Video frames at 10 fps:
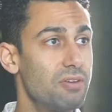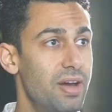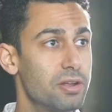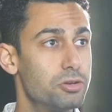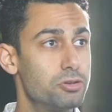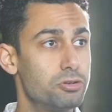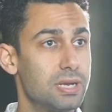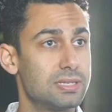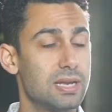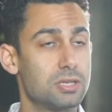Vital
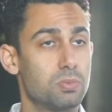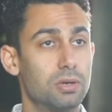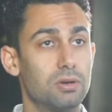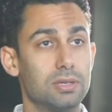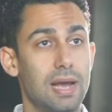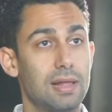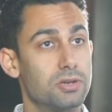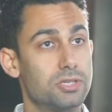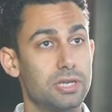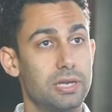Nutrients has one called
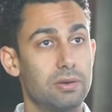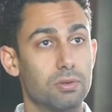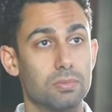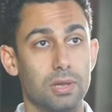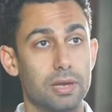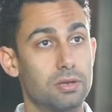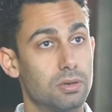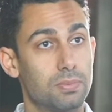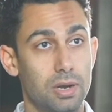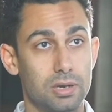Allergy,
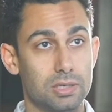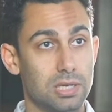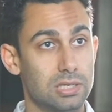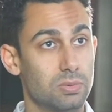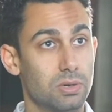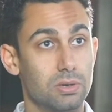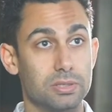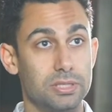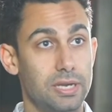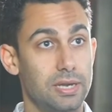Orthomolecular Products has one
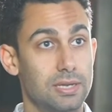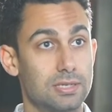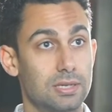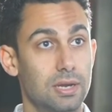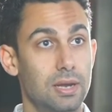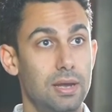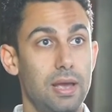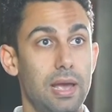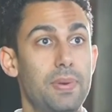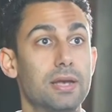called D-Hist,
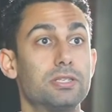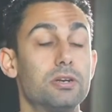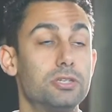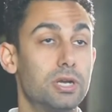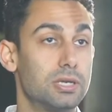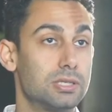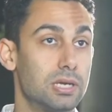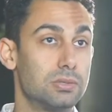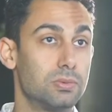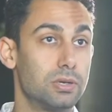Apex Energetics
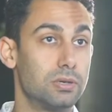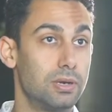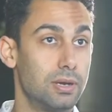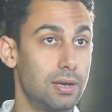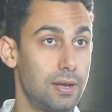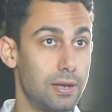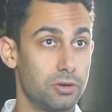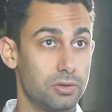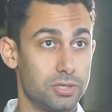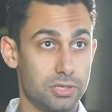has one
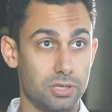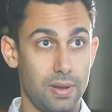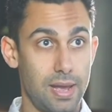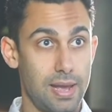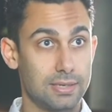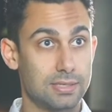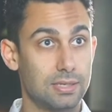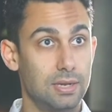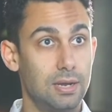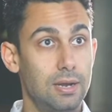called
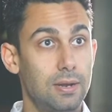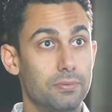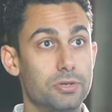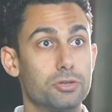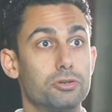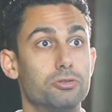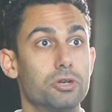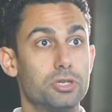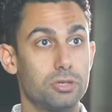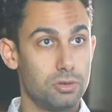Histo-X, Research
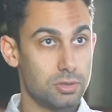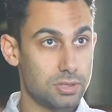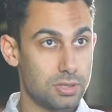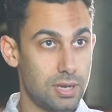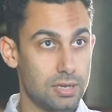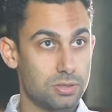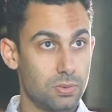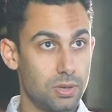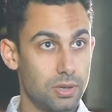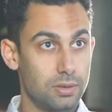Nutritionals has
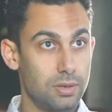one.